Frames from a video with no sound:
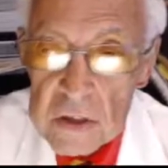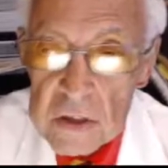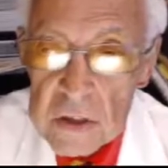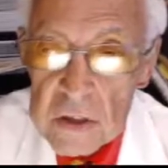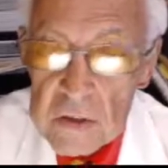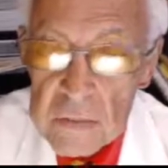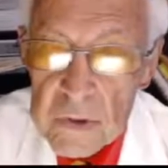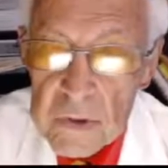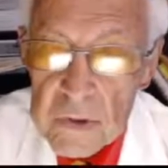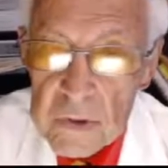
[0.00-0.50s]
There
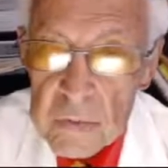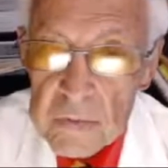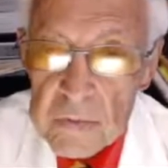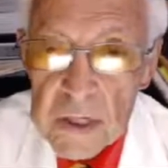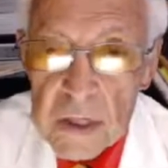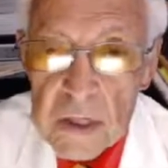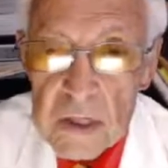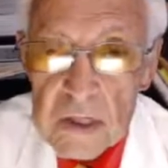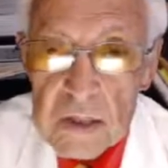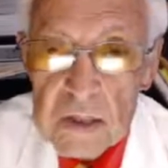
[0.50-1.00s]
have been
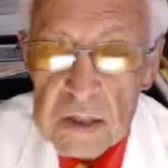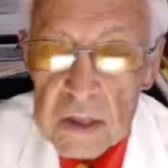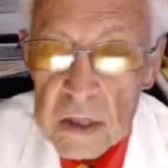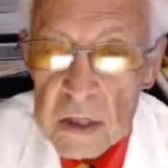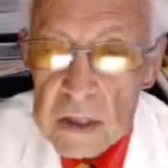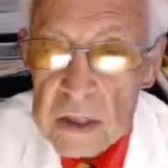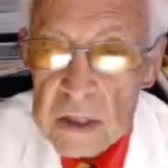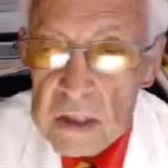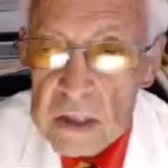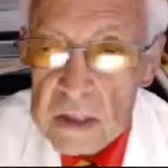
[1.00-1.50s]
repeated
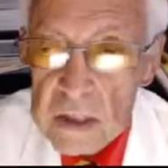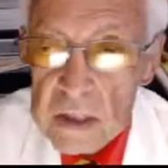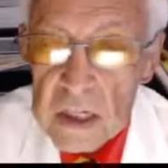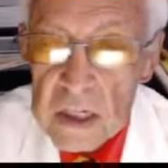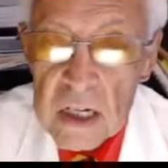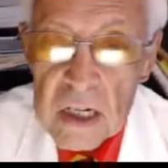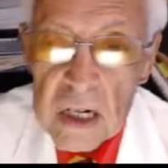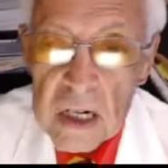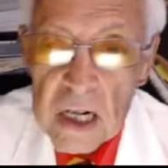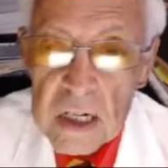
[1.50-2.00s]
studies,
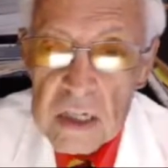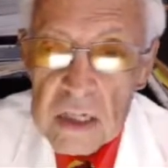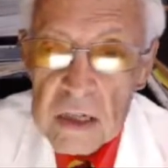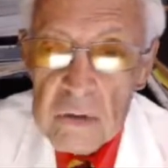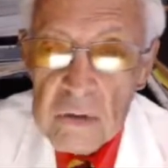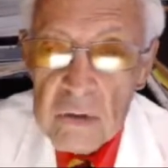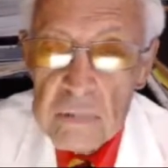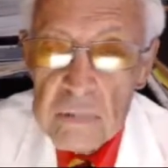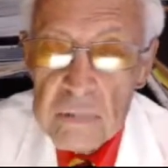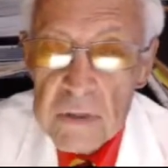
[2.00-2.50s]
and they
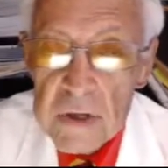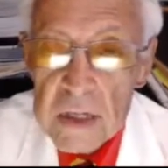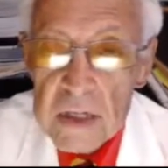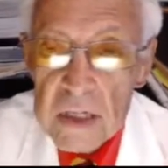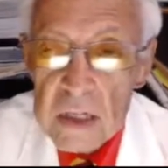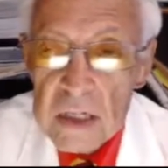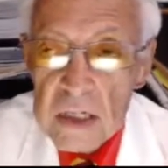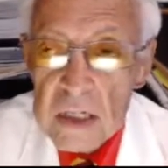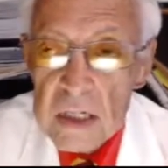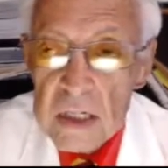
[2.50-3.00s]

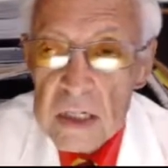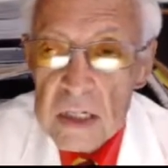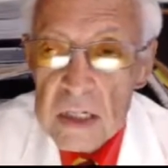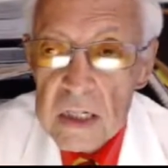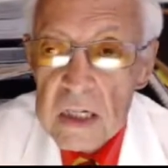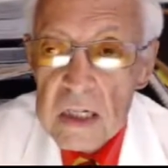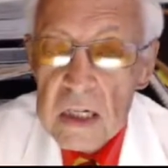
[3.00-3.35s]
repeatedly